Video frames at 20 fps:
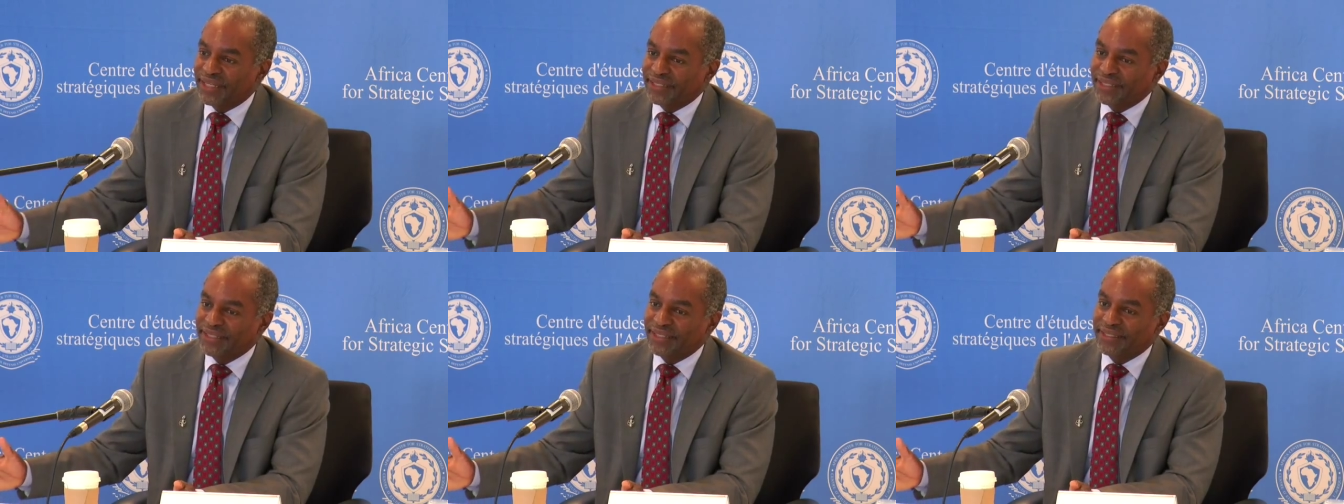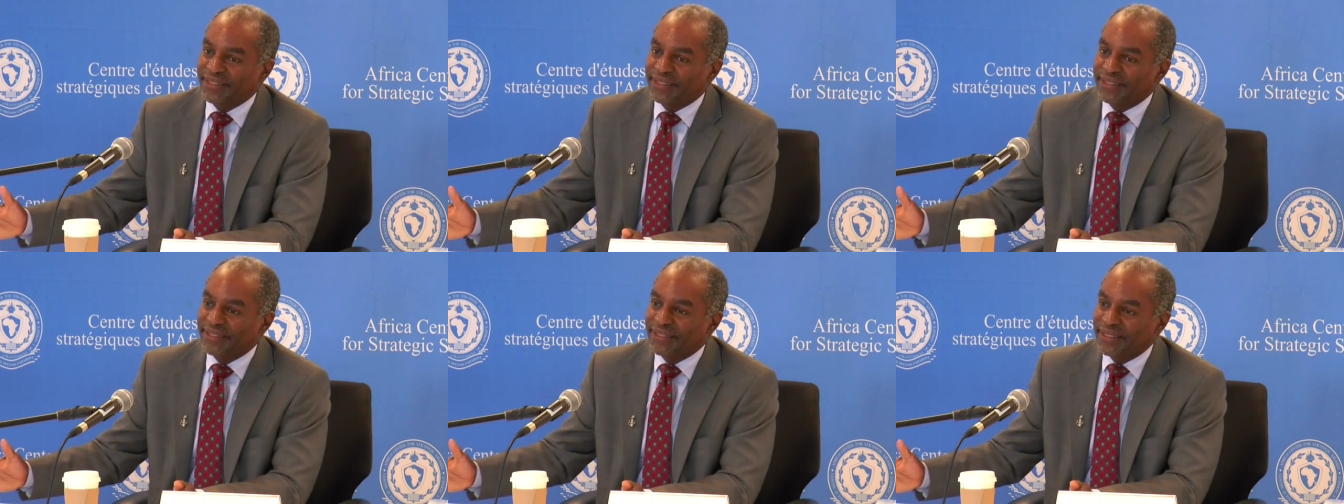that
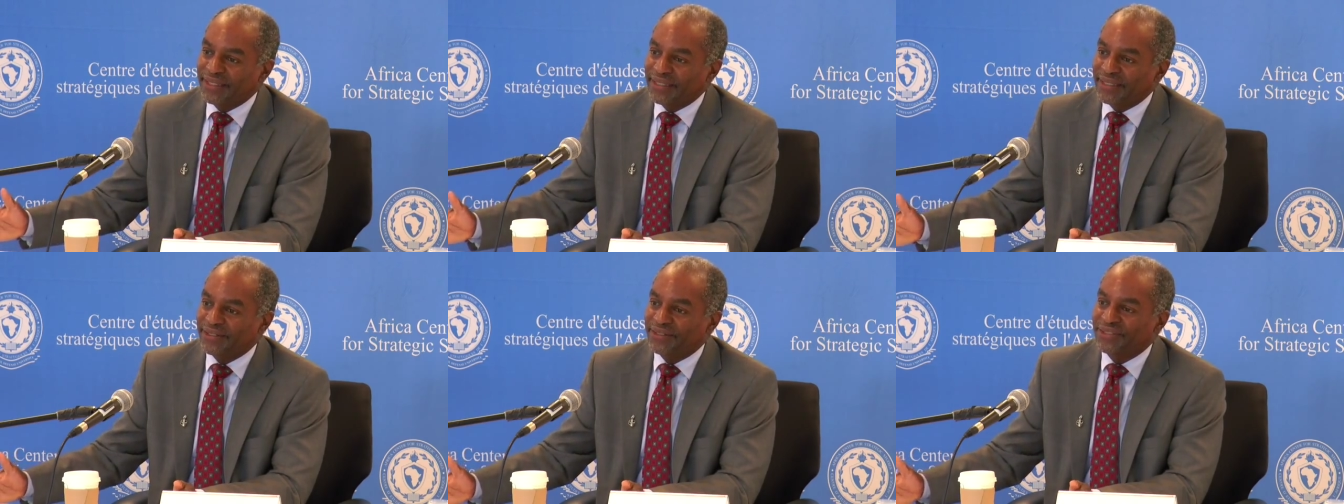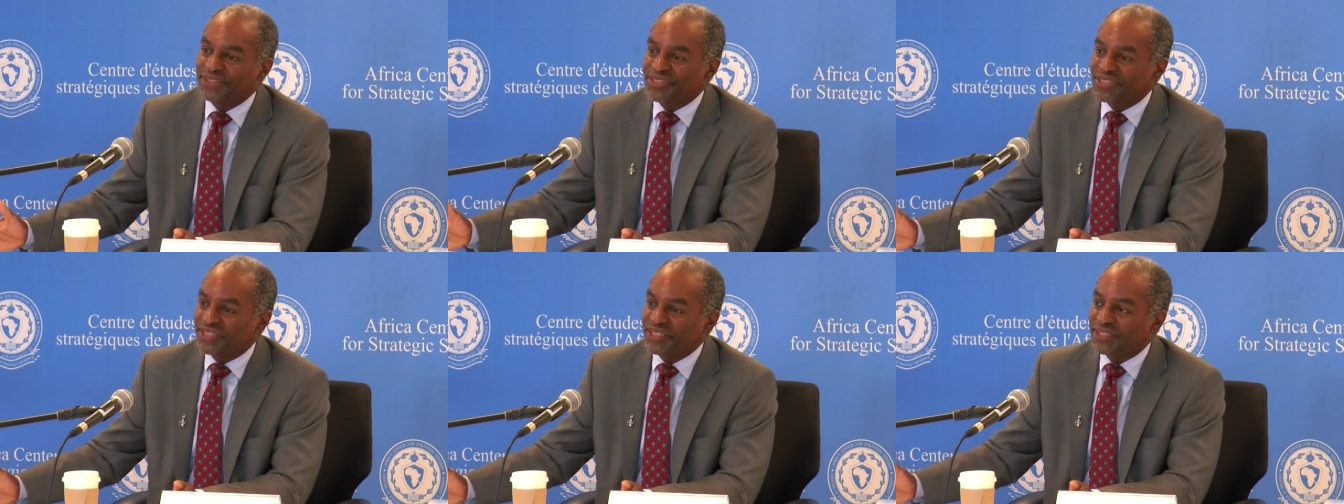he, he
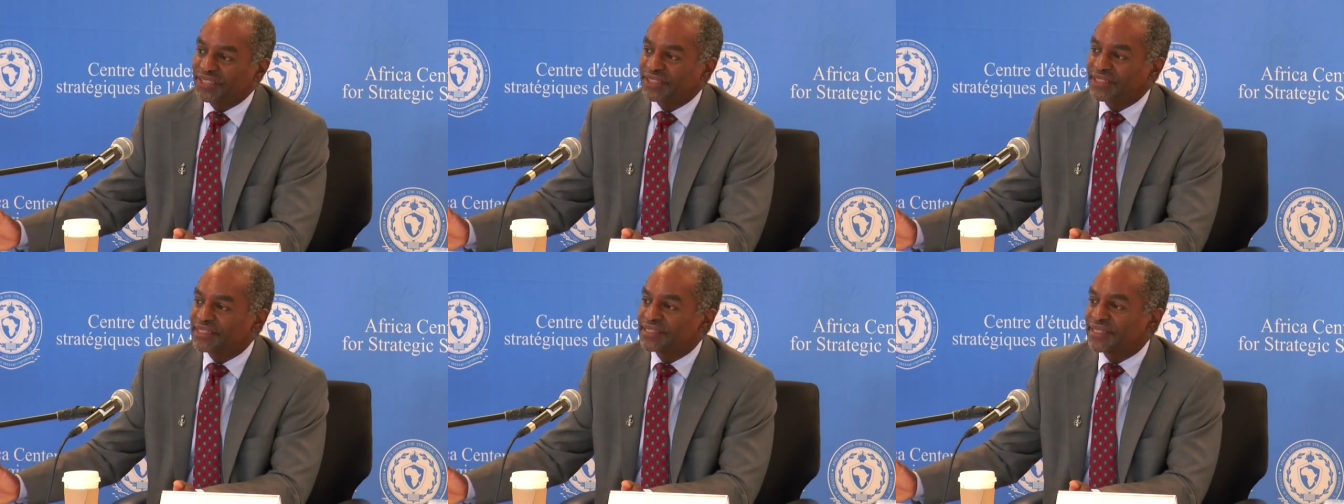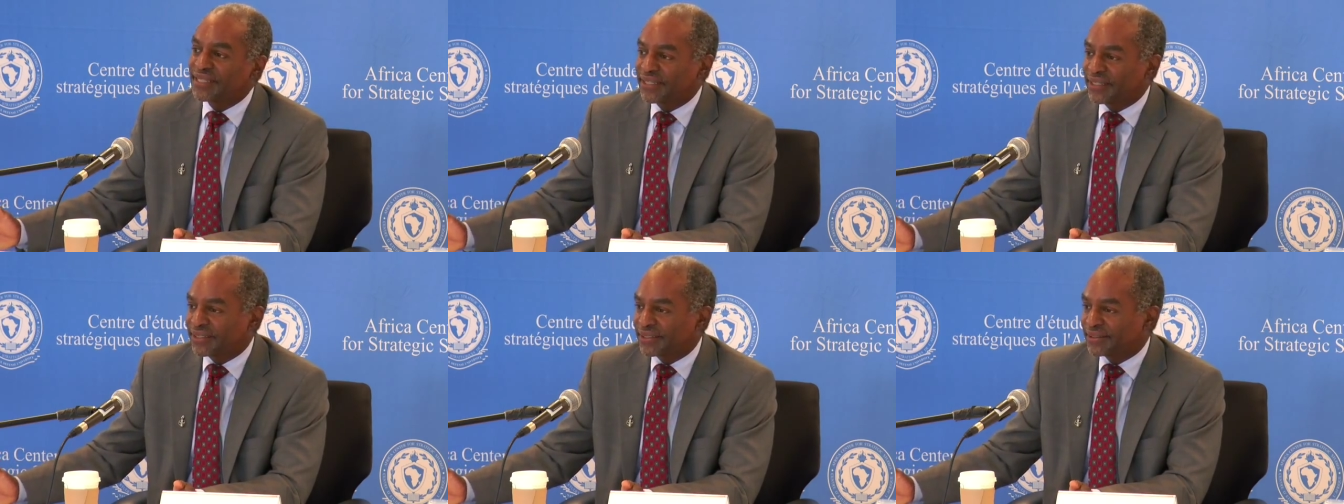or she is
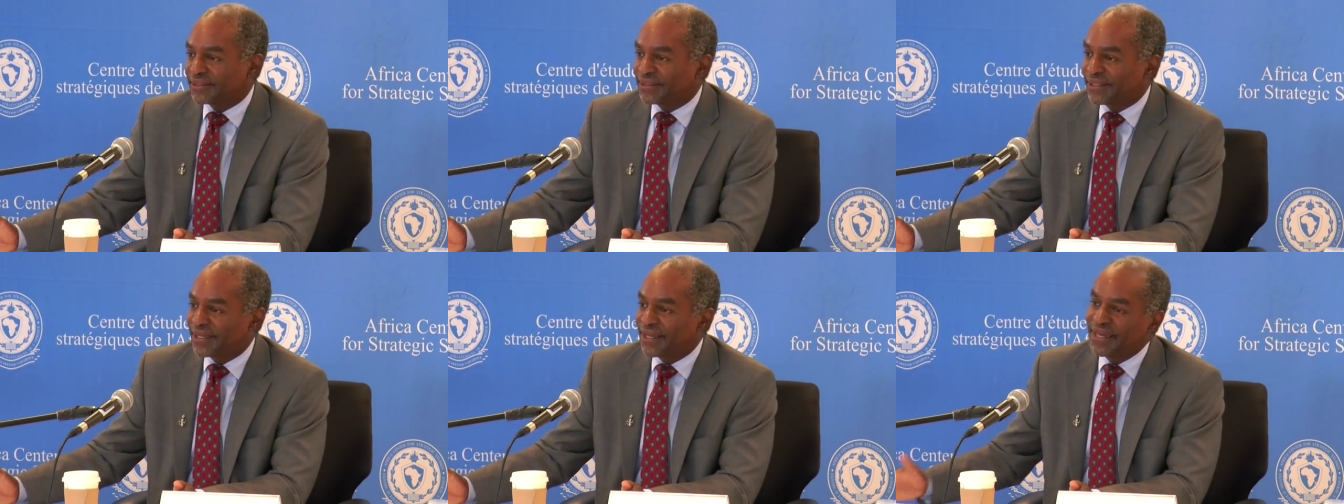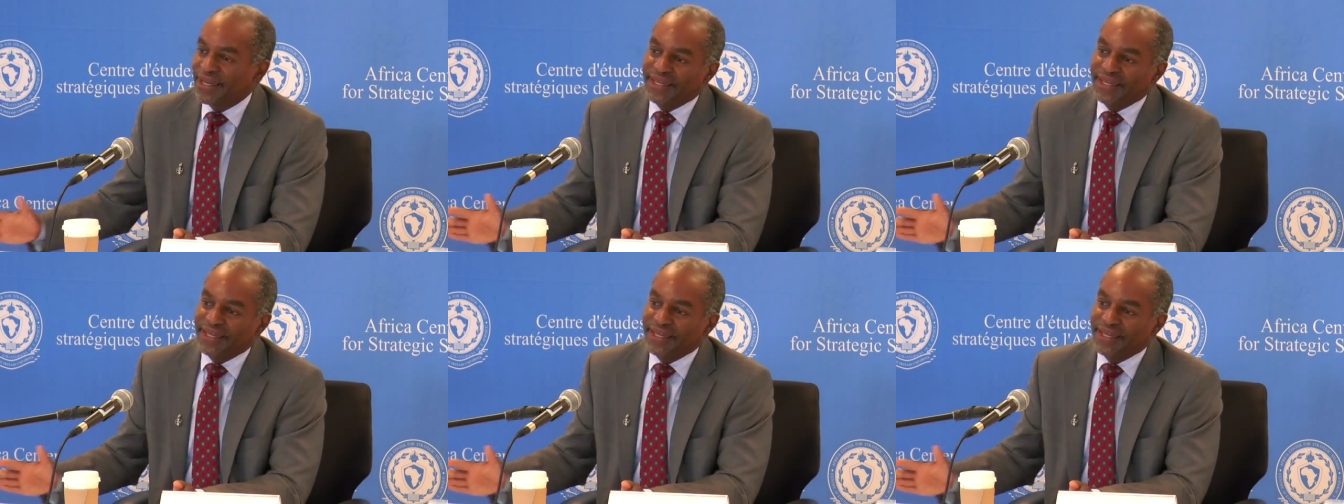in,